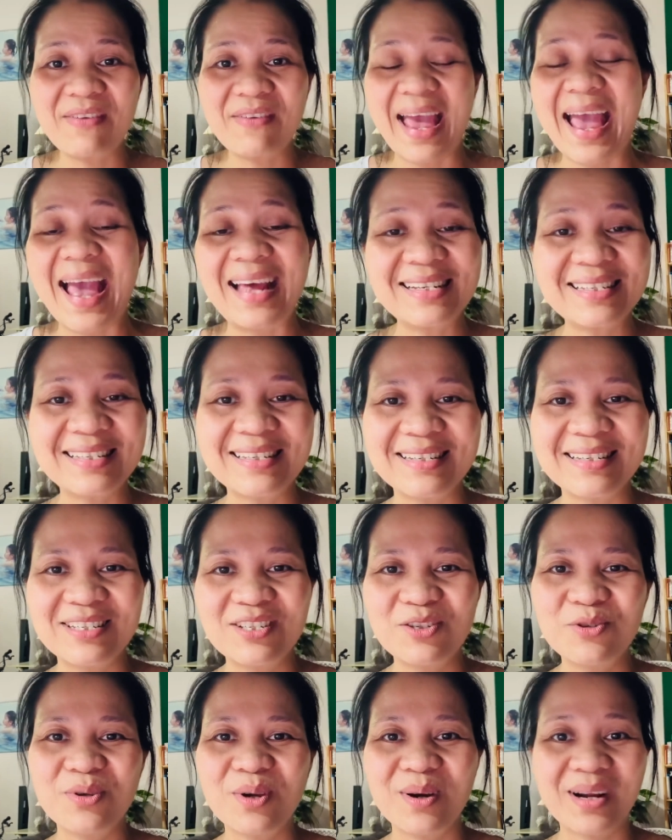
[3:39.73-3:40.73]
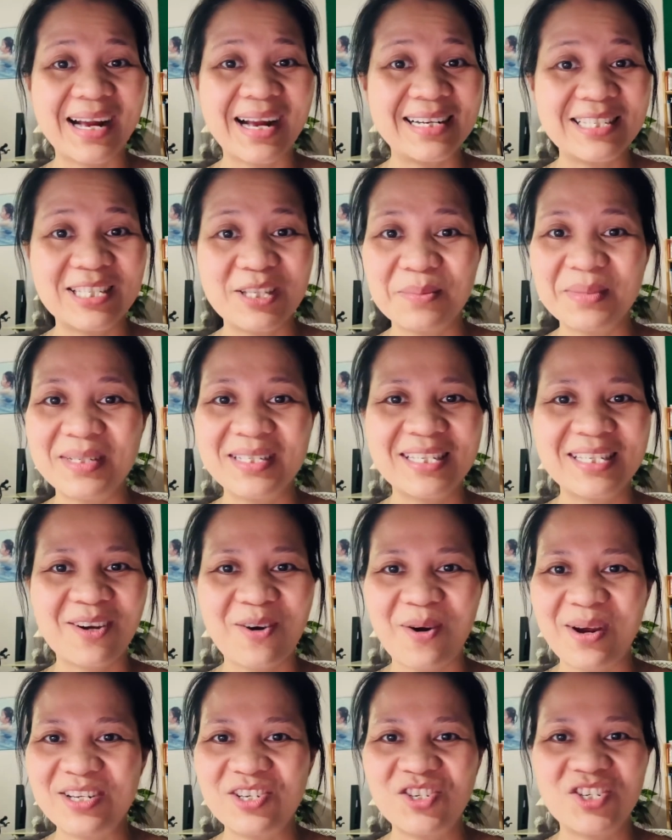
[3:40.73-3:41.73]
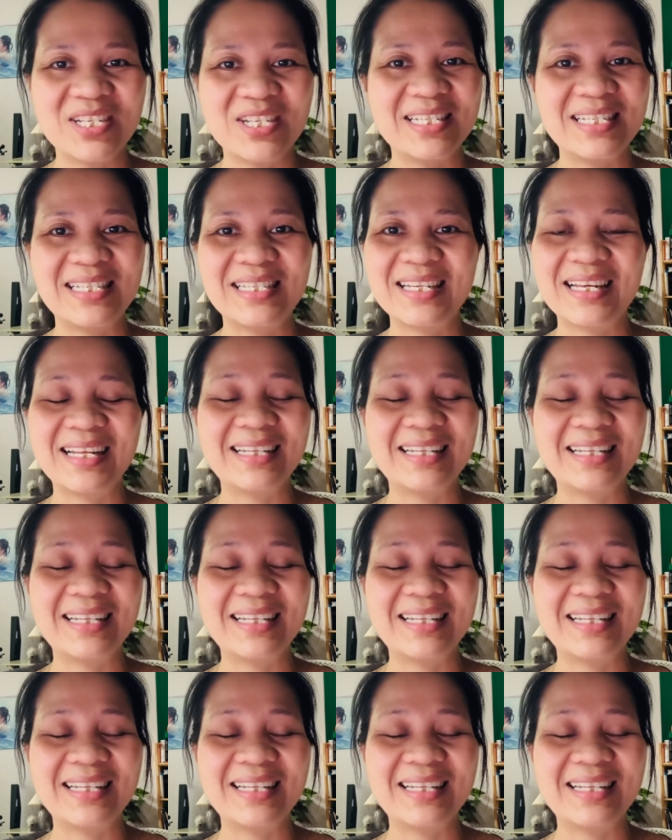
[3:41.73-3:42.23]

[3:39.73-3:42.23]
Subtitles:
answers to your customers' questions